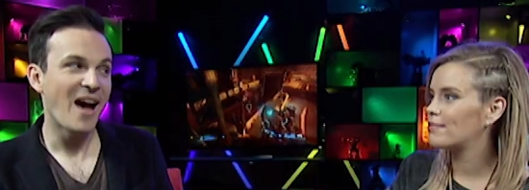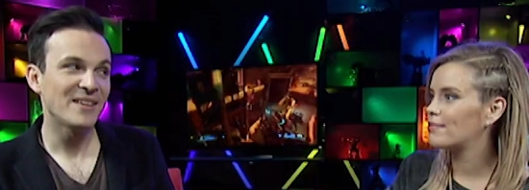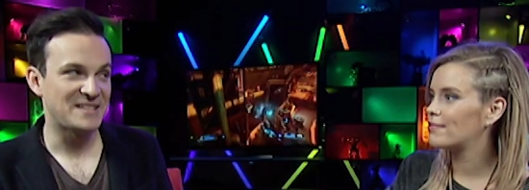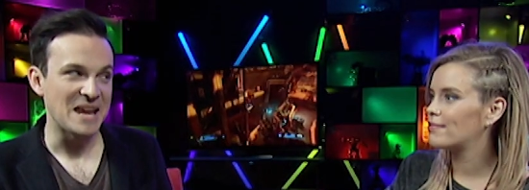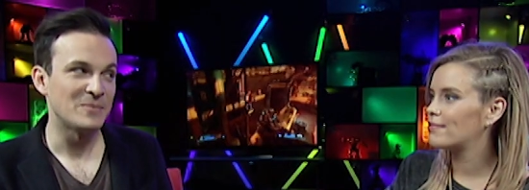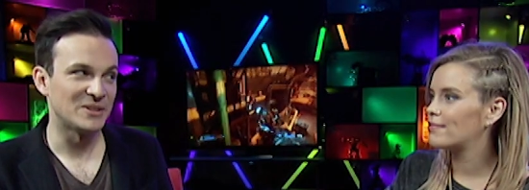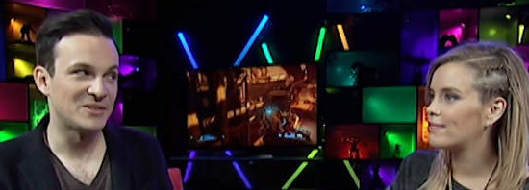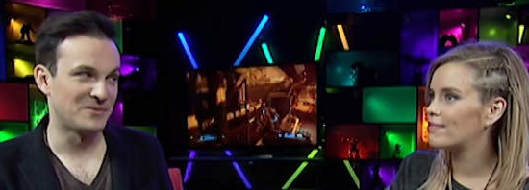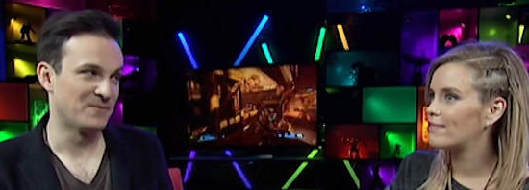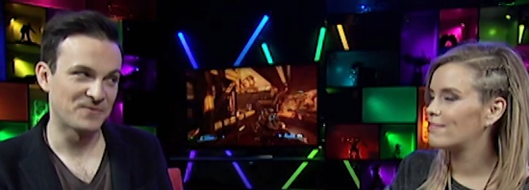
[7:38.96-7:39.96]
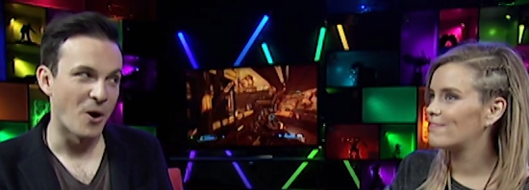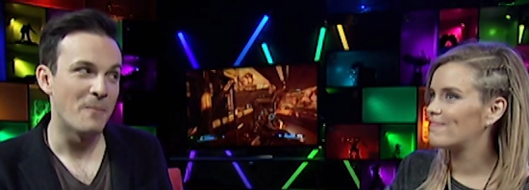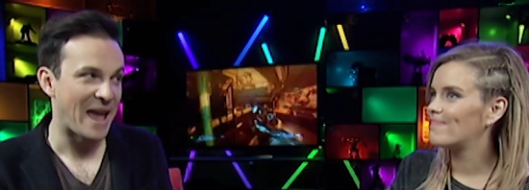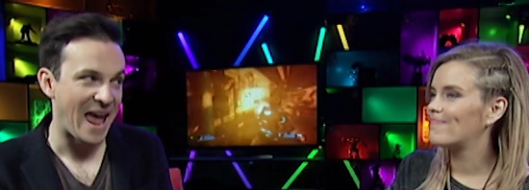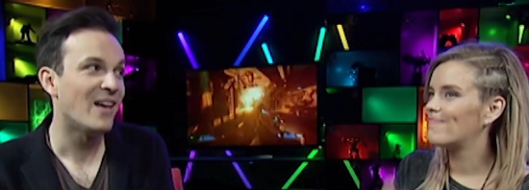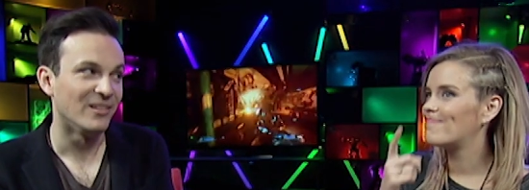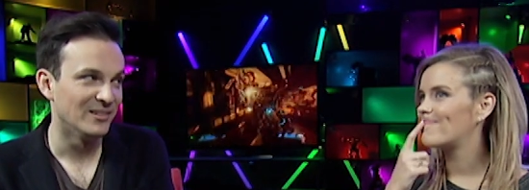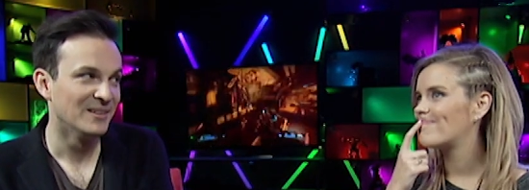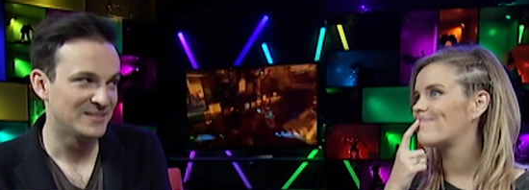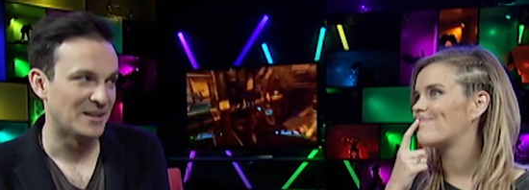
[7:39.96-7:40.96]
Speaker 1: are demons from
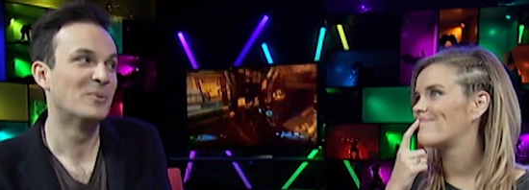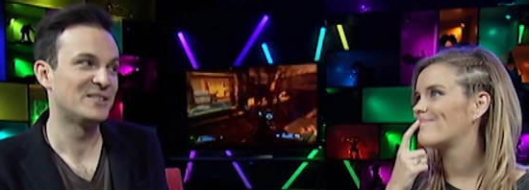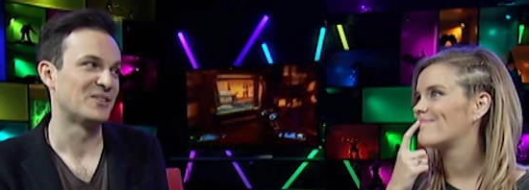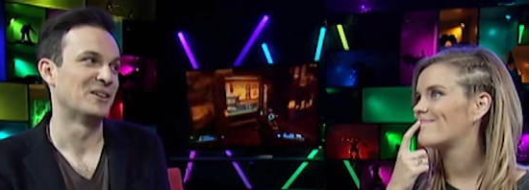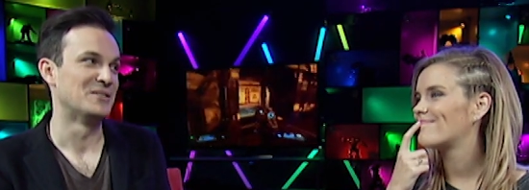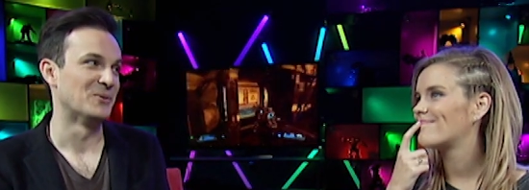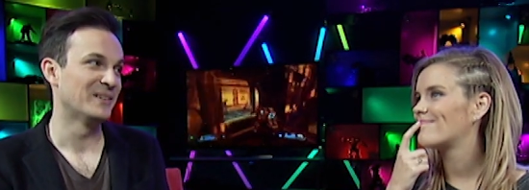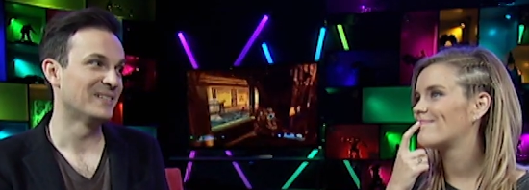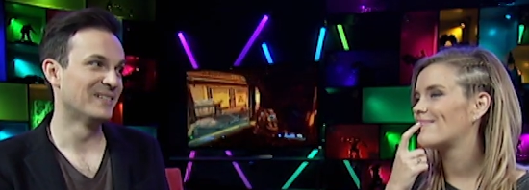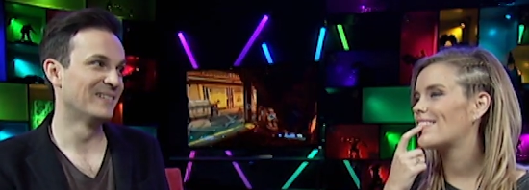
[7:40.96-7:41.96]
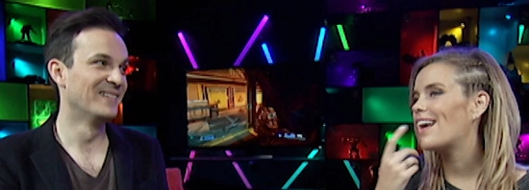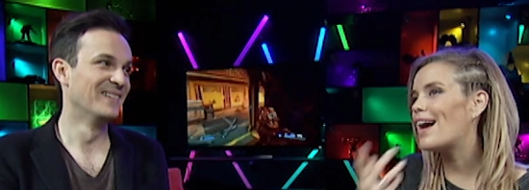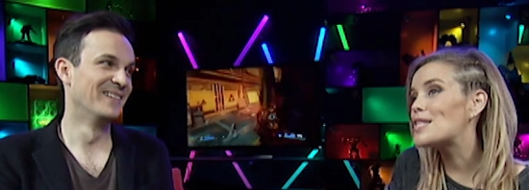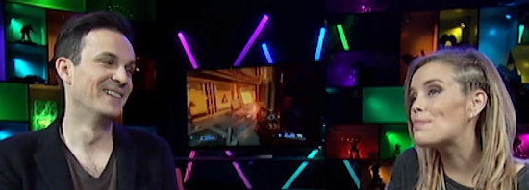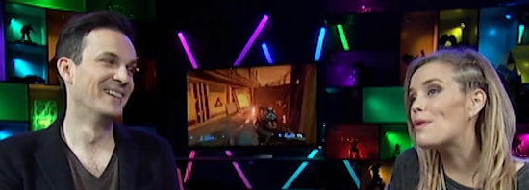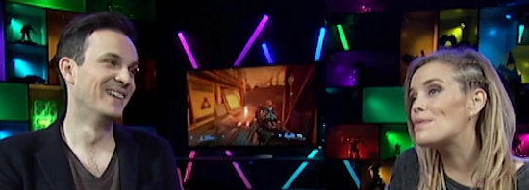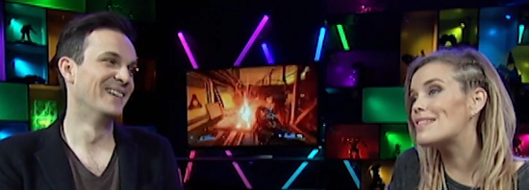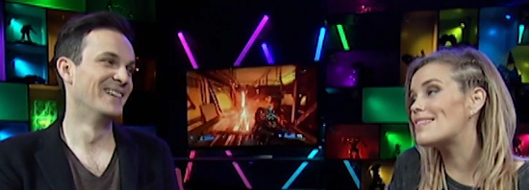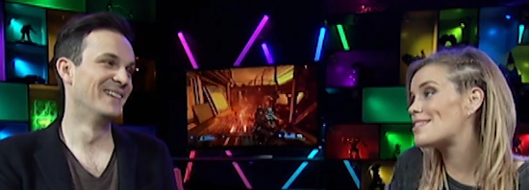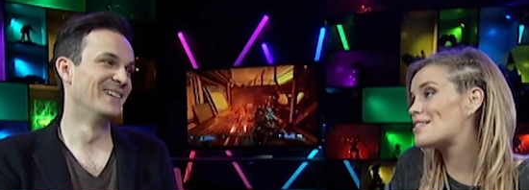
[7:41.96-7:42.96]
hell. Someone's got to do it.
Speaker 2: I
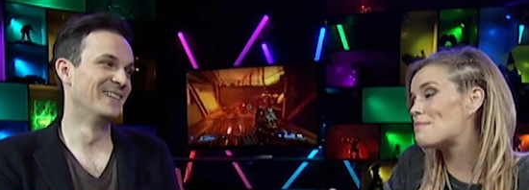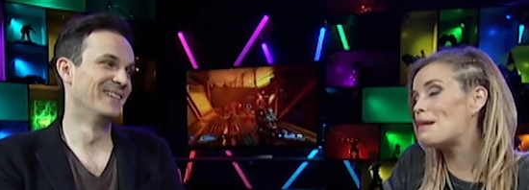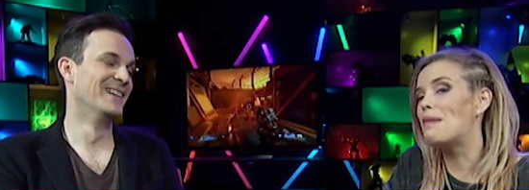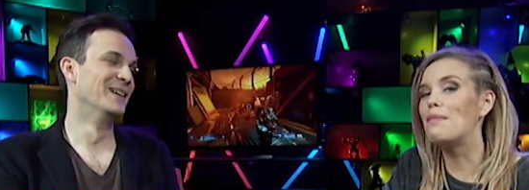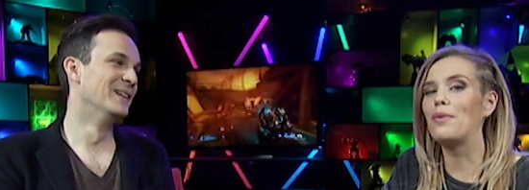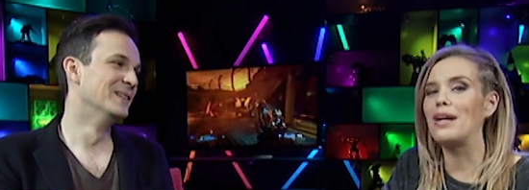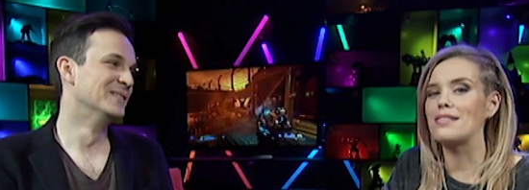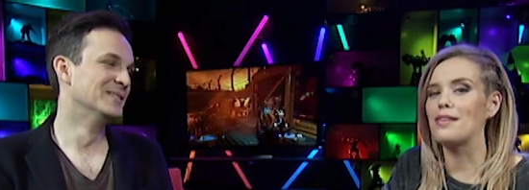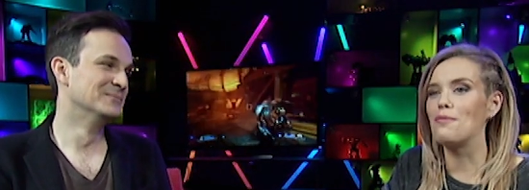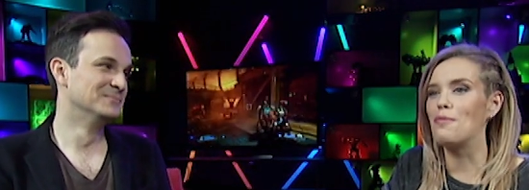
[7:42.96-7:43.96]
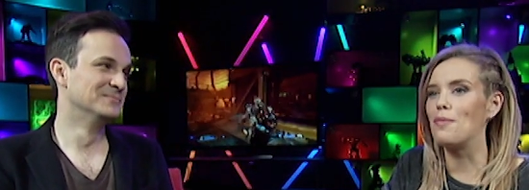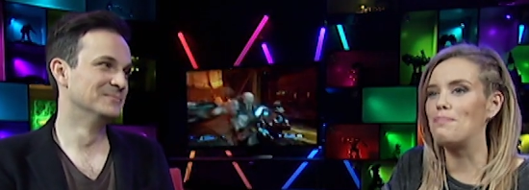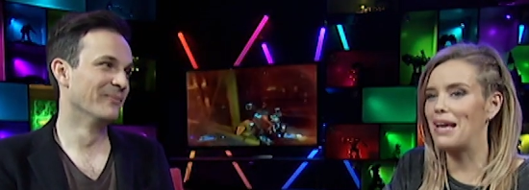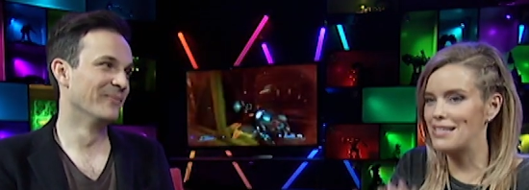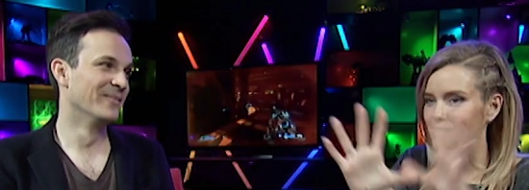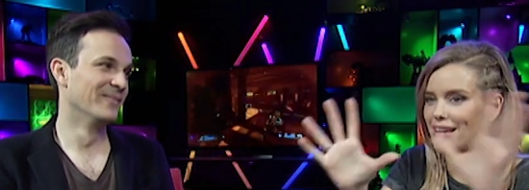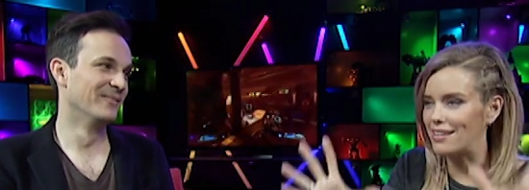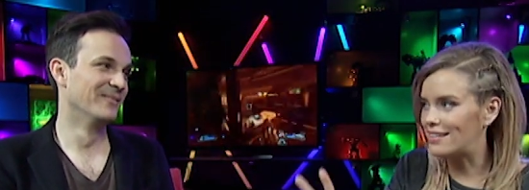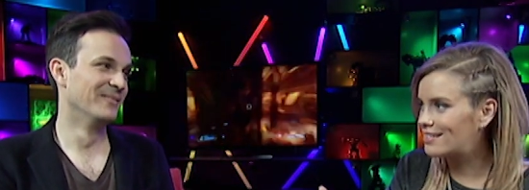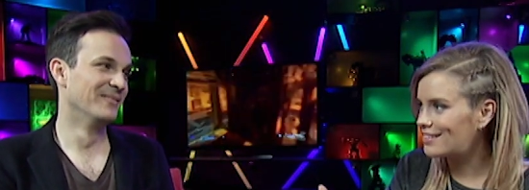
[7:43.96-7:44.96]
suppose it's just that my memory is a lot more
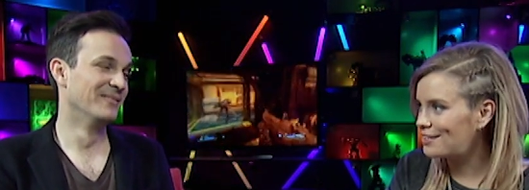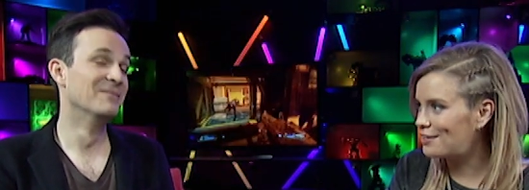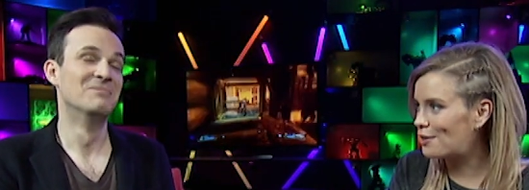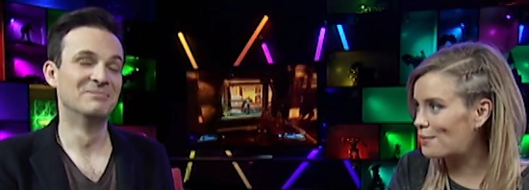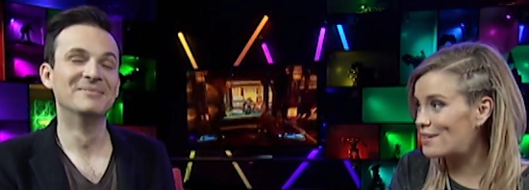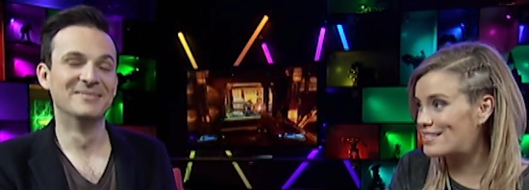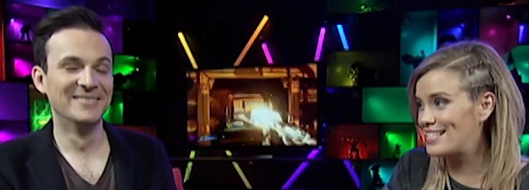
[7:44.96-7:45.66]
pixelated, you know, whereas